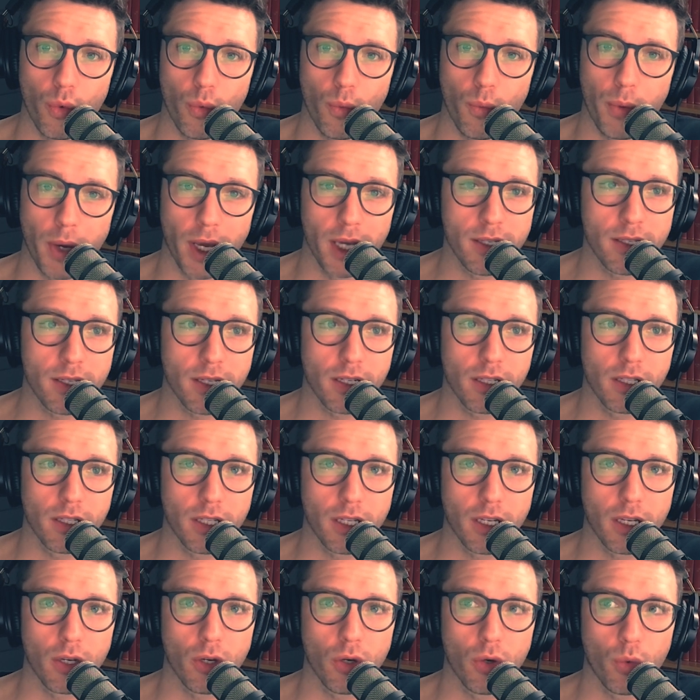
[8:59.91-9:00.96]

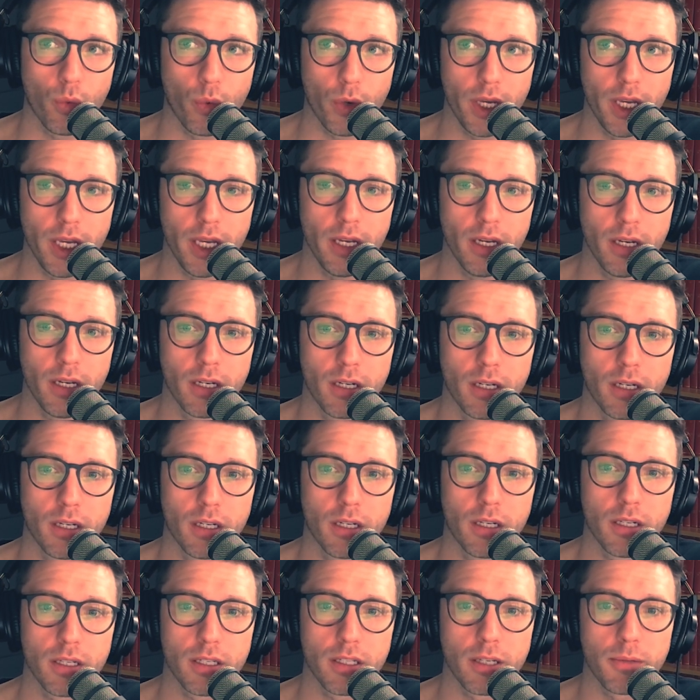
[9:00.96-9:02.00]
basically we
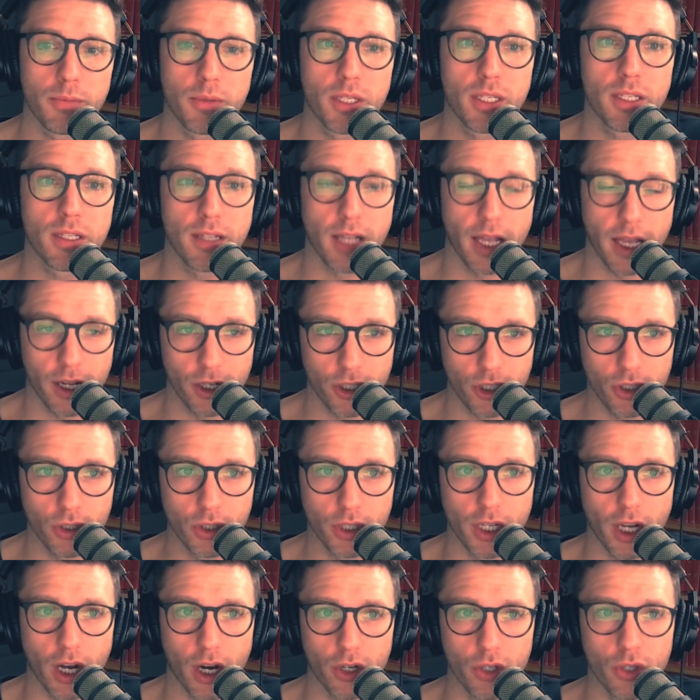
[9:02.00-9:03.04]

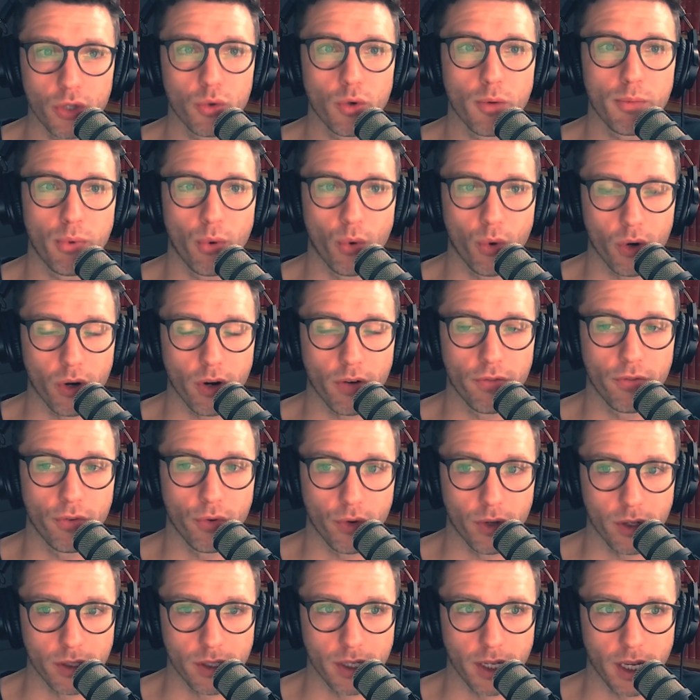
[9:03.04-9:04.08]
substantially underreport our
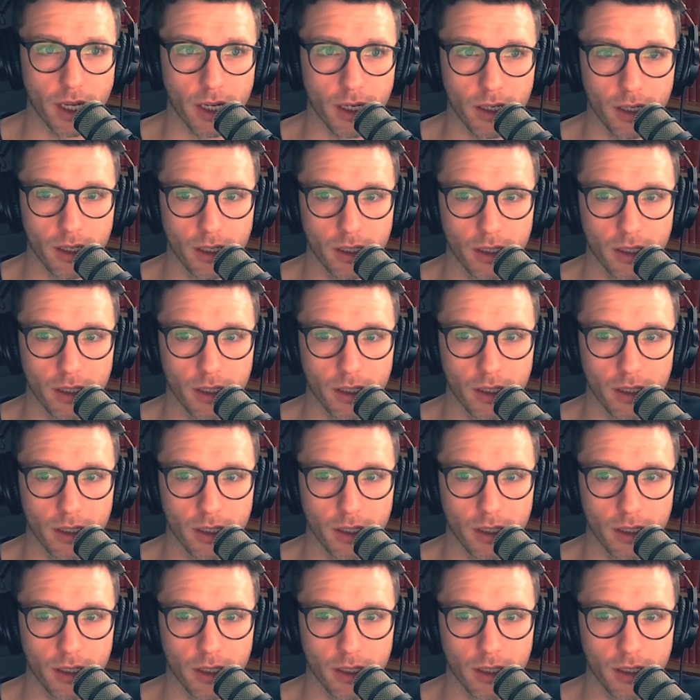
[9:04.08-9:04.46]
food intake,